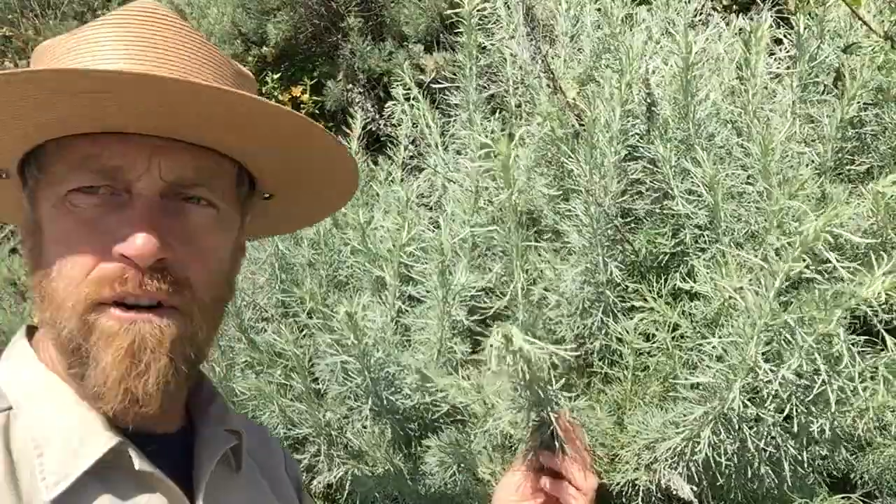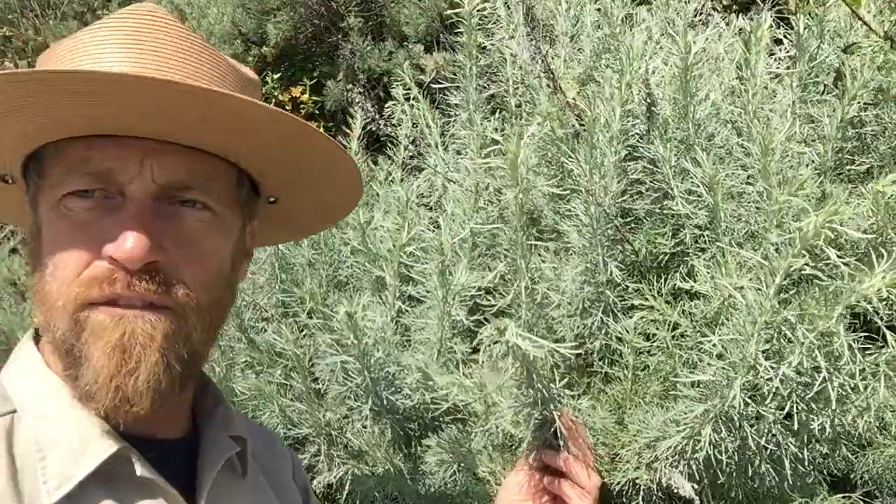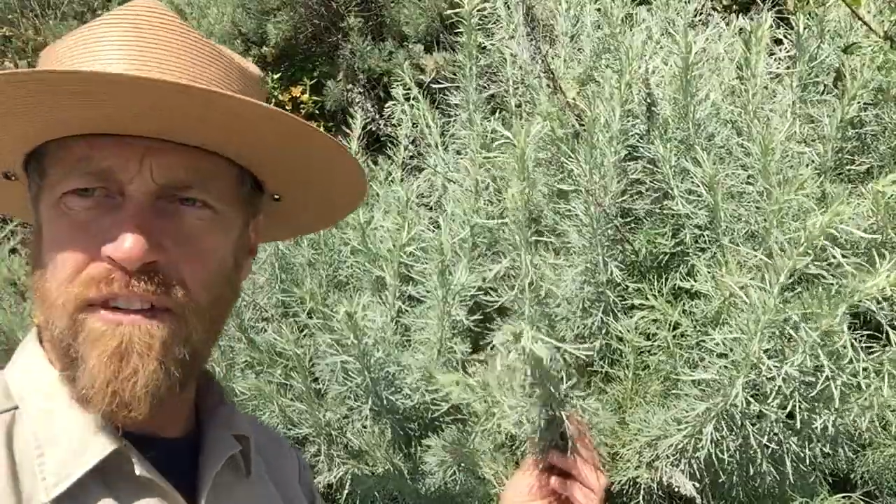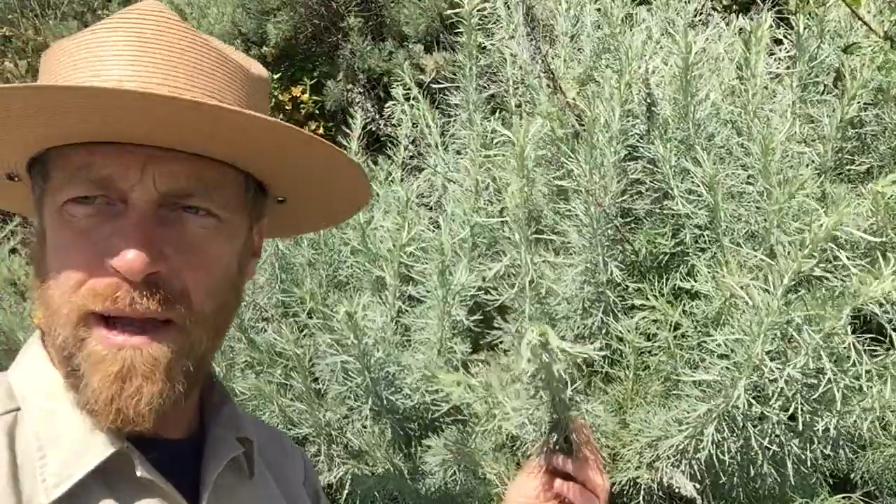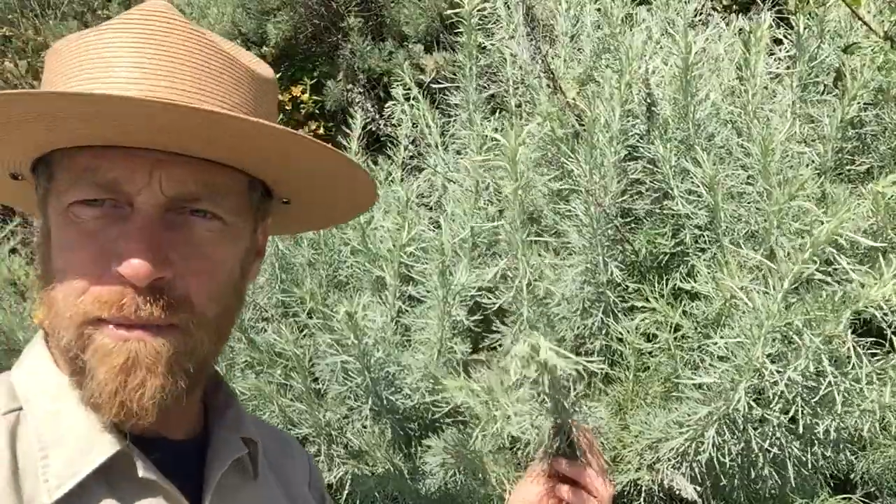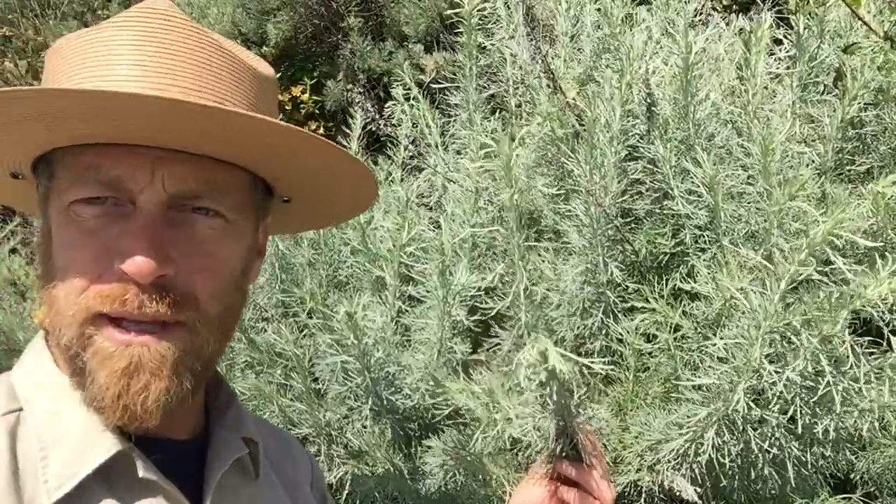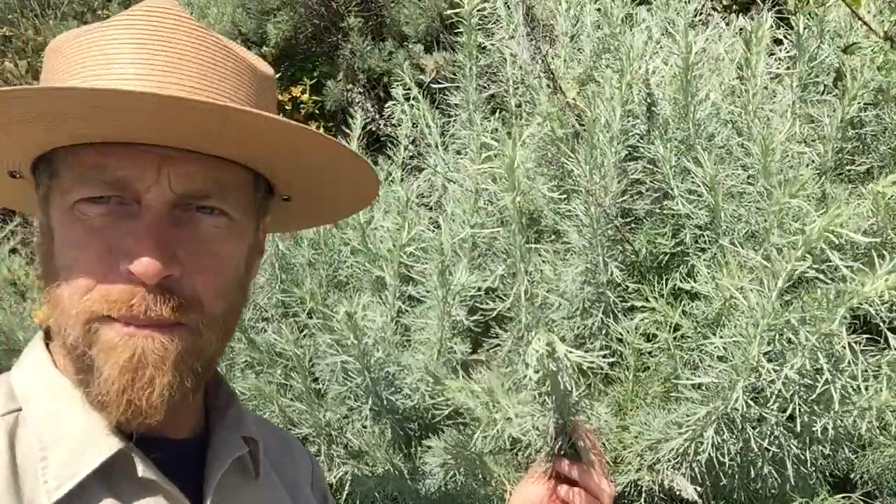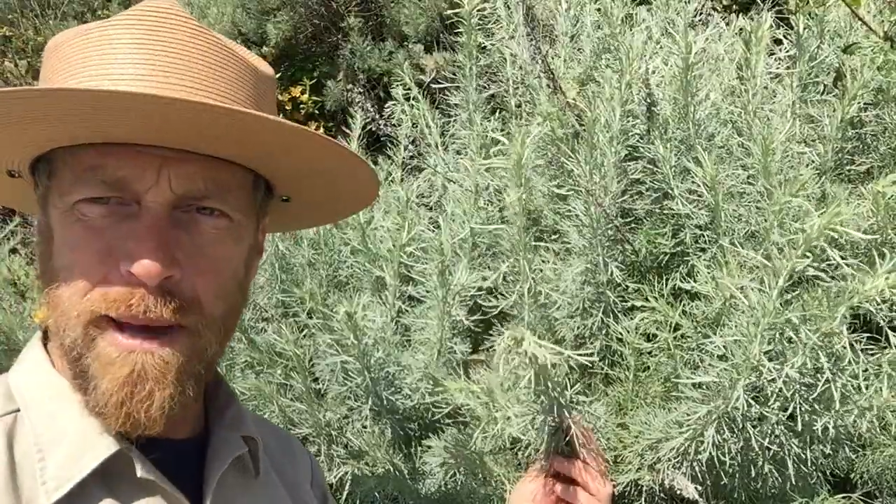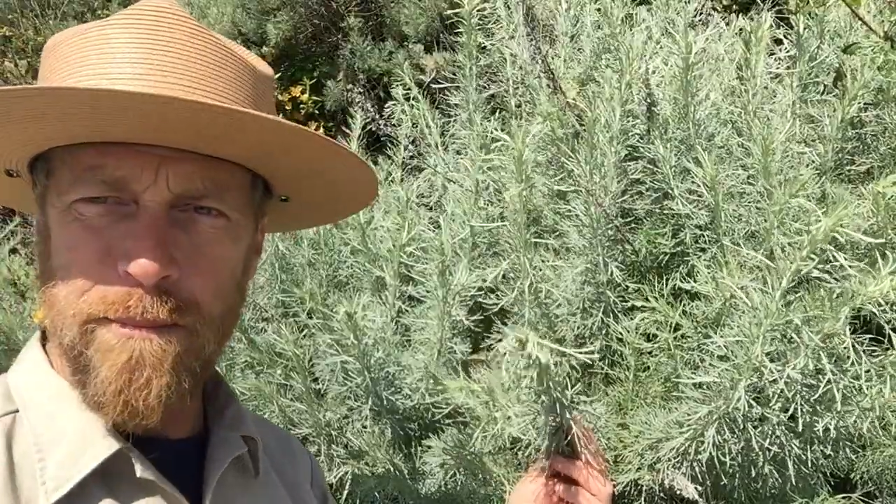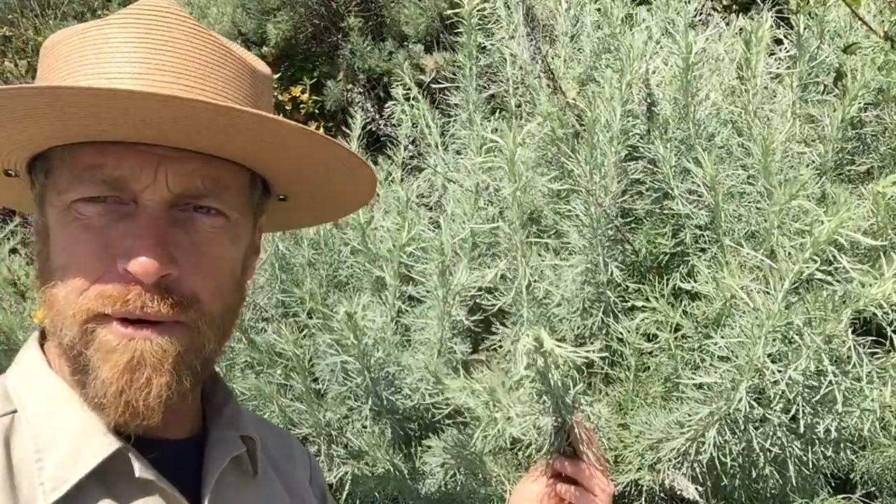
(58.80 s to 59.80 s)
family
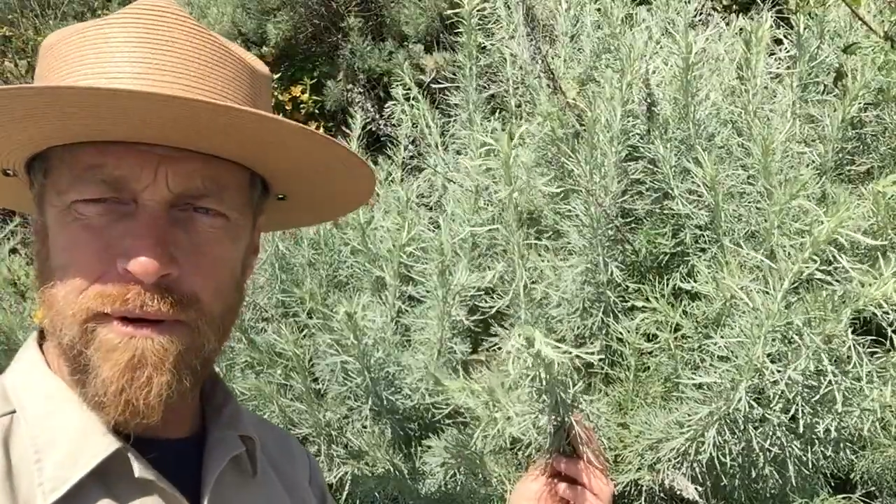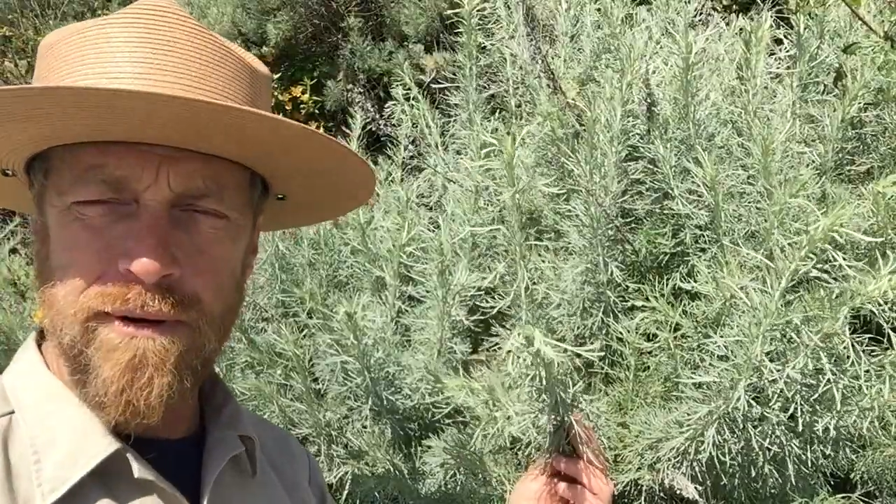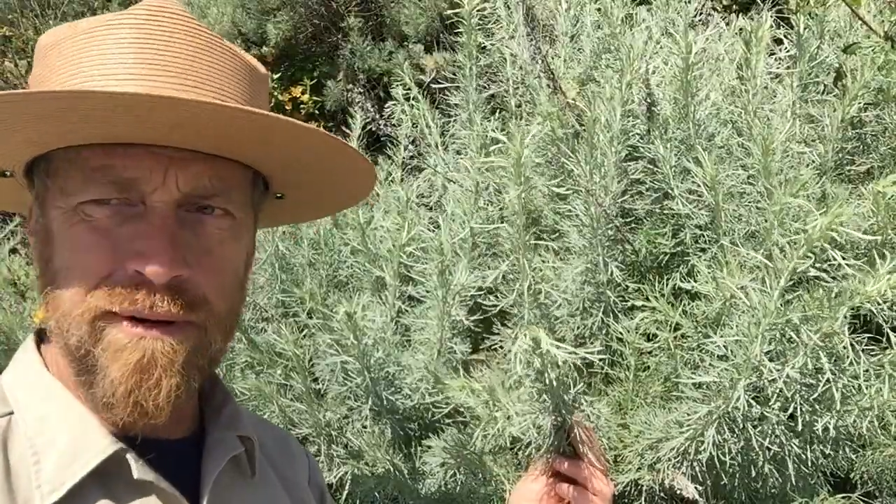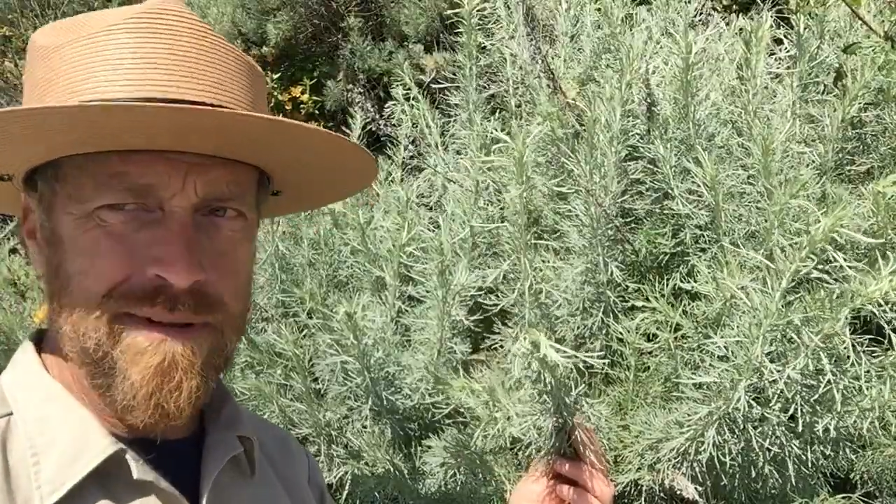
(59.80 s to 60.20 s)
member